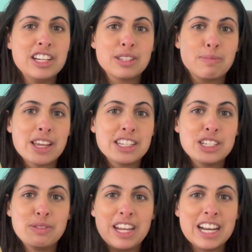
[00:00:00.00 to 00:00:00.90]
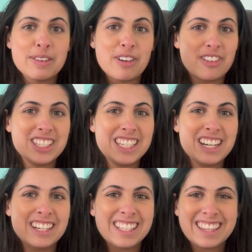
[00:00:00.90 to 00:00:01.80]
just message me and I'm always
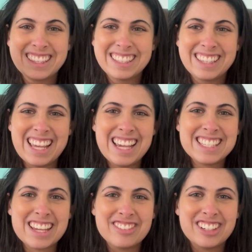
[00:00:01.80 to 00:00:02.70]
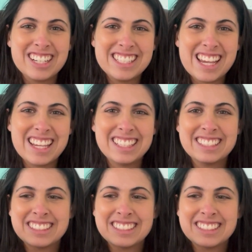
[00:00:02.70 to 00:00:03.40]
here. Thanks. Have a great day.